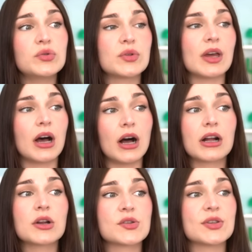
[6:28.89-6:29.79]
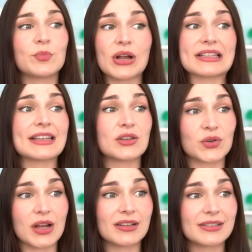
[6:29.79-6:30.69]
to the hunger-suppressing
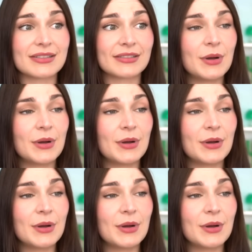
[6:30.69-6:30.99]
drugs.